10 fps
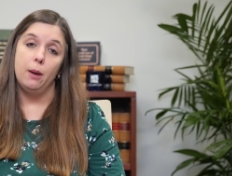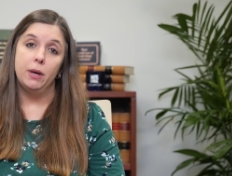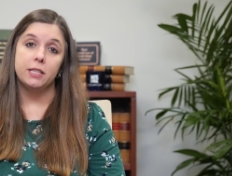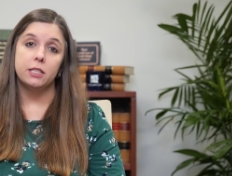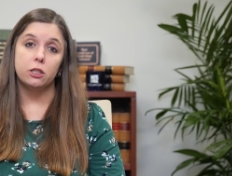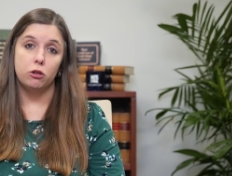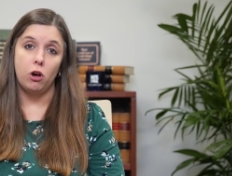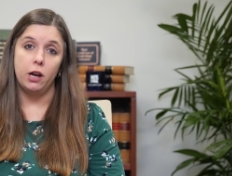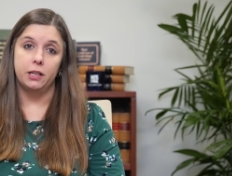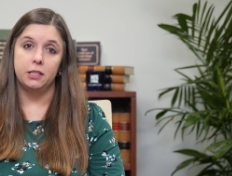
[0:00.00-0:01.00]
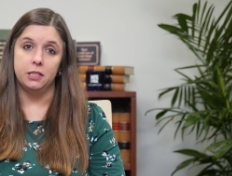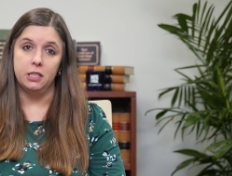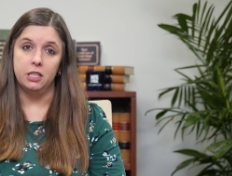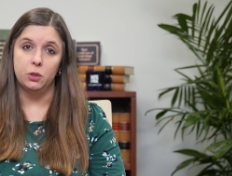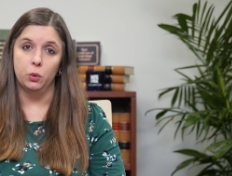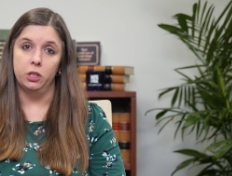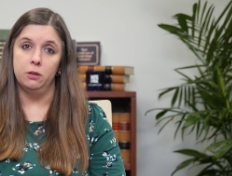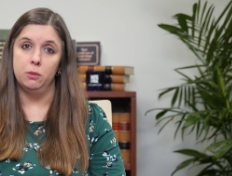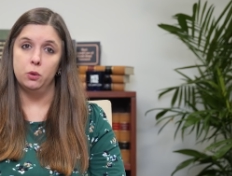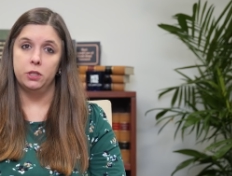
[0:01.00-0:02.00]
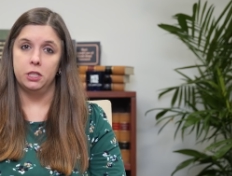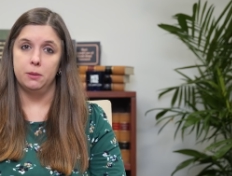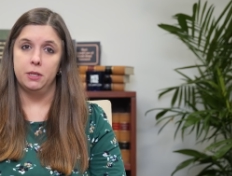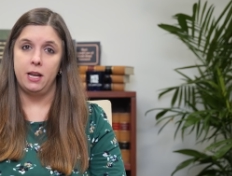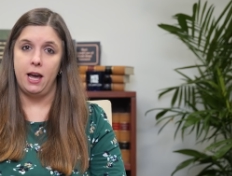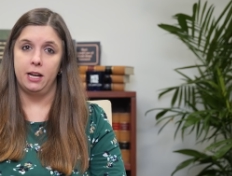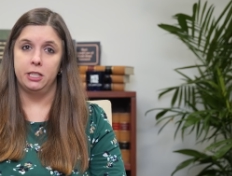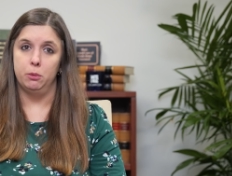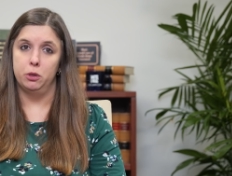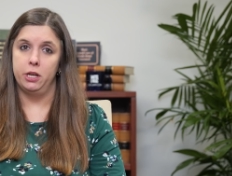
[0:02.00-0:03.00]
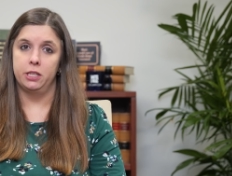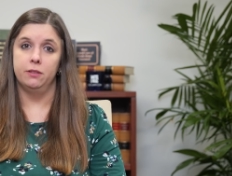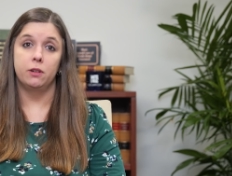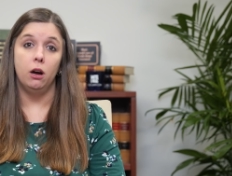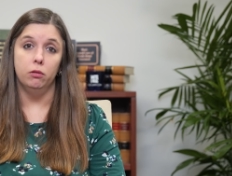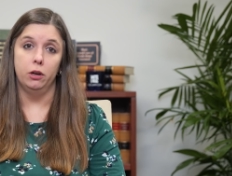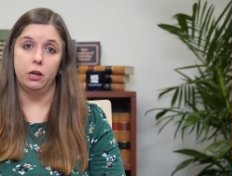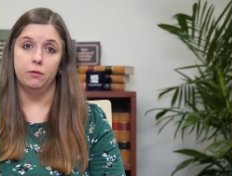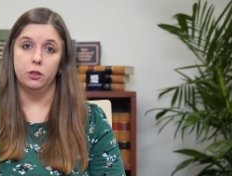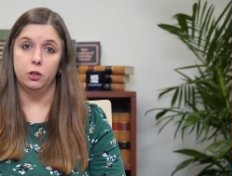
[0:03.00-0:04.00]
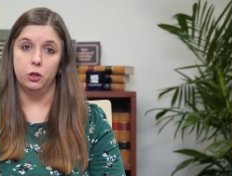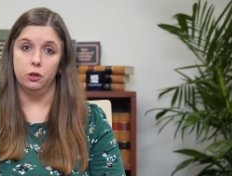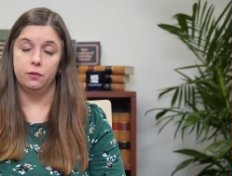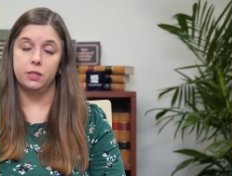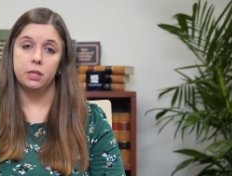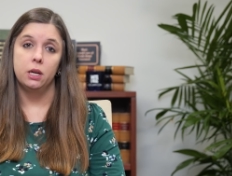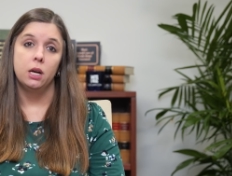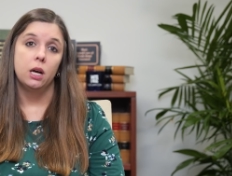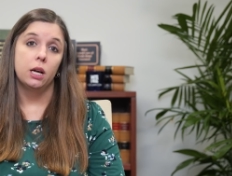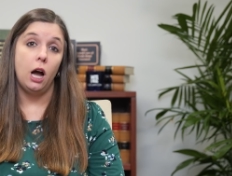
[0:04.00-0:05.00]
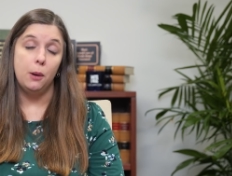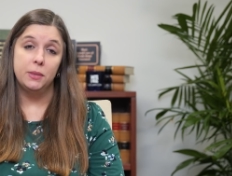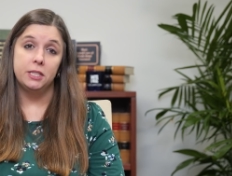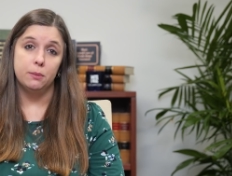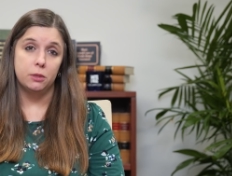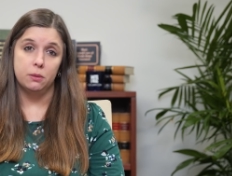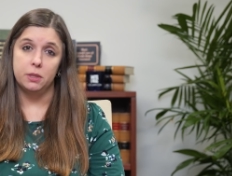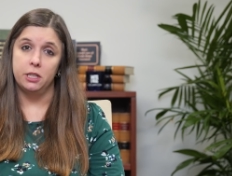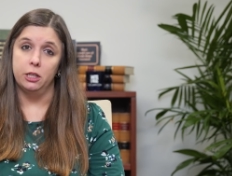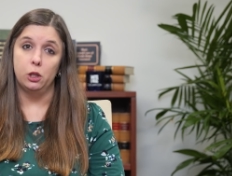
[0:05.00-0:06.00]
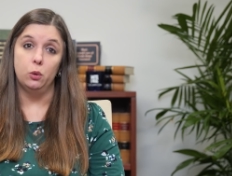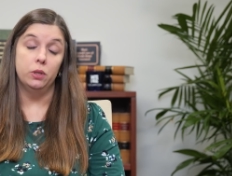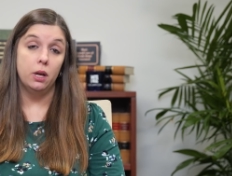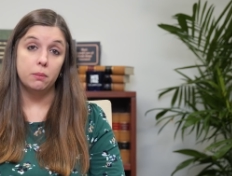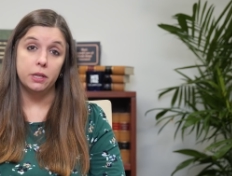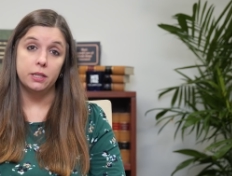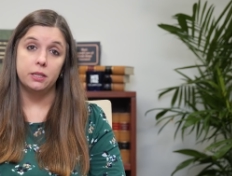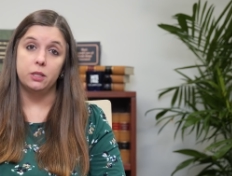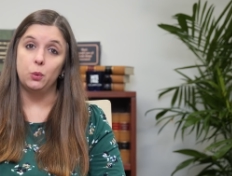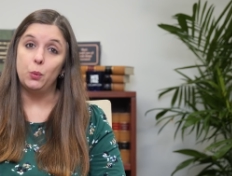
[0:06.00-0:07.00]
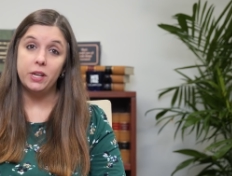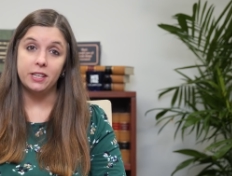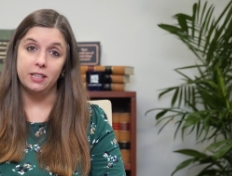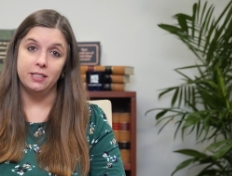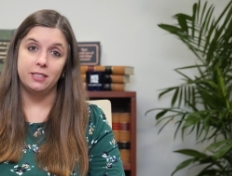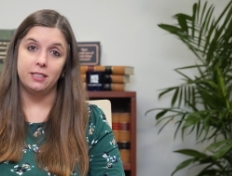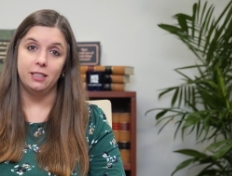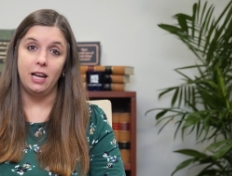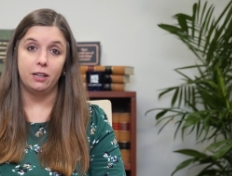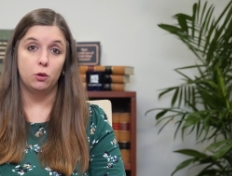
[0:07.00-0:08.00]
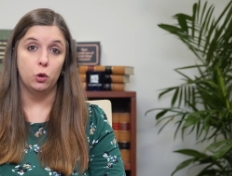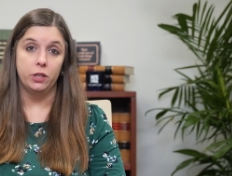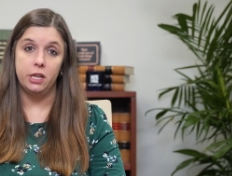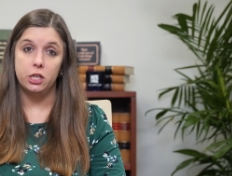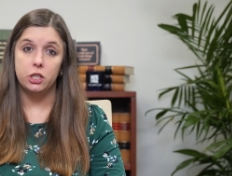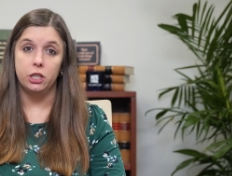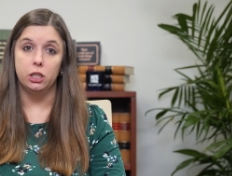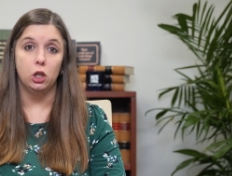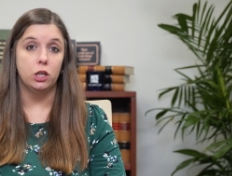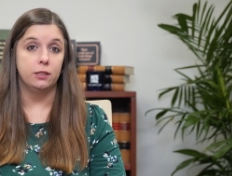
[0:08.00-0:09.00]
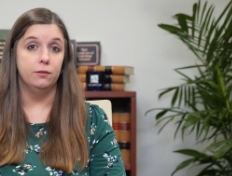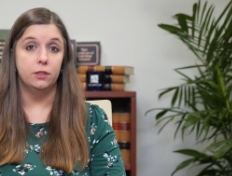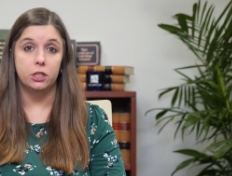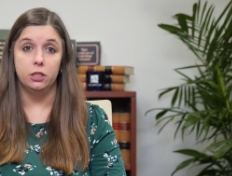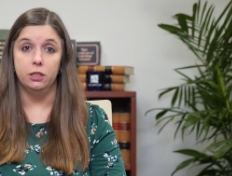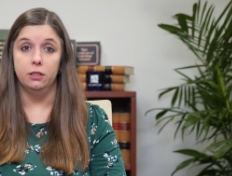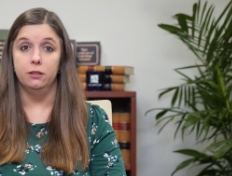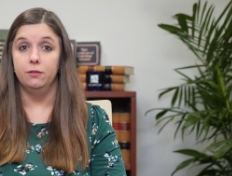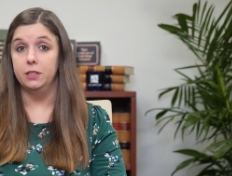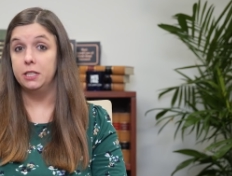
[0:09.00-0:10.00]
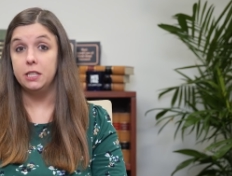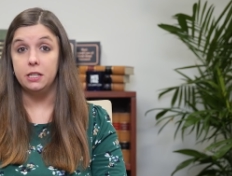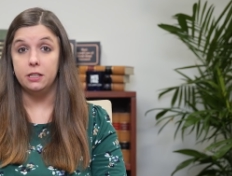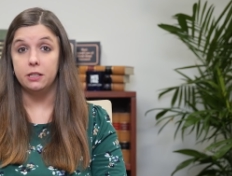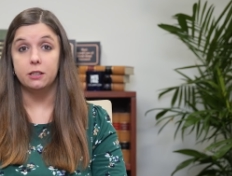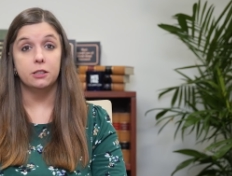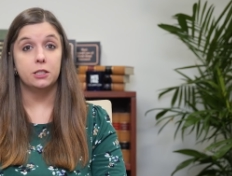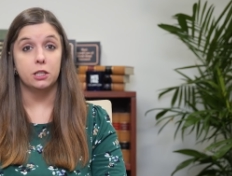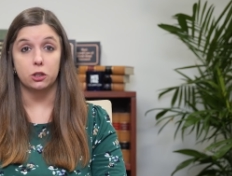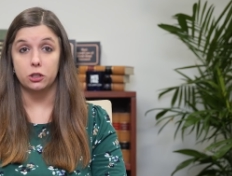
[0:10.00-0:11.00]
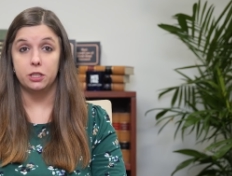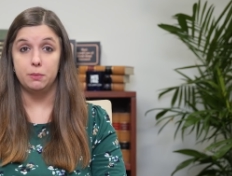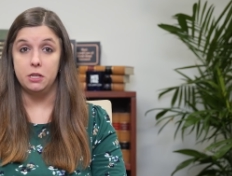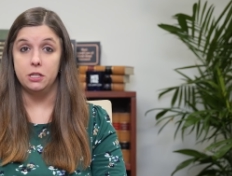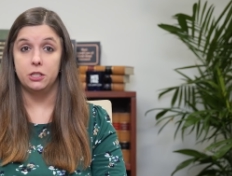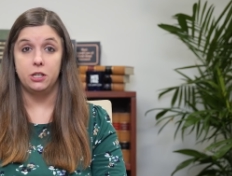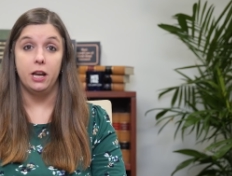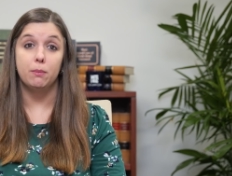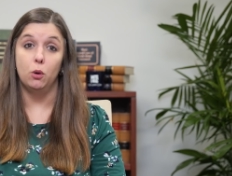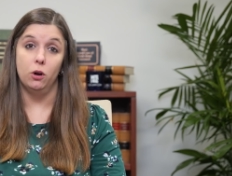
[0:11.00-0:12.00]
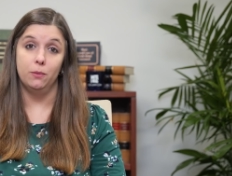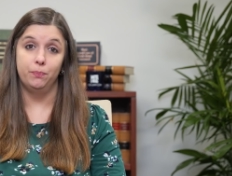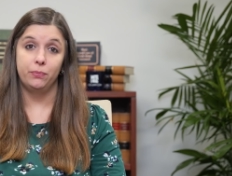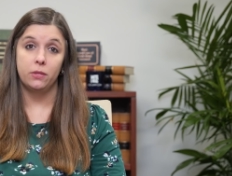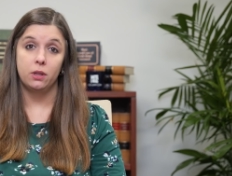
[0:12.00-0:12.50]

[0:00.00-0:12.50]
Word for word: MS is a chronic disease where the immune system attacks the protective covering of the nerves. Common symptoms can include numbness, weakness, lack of coordination, loss of vision, fatigue, slurred speech, and more.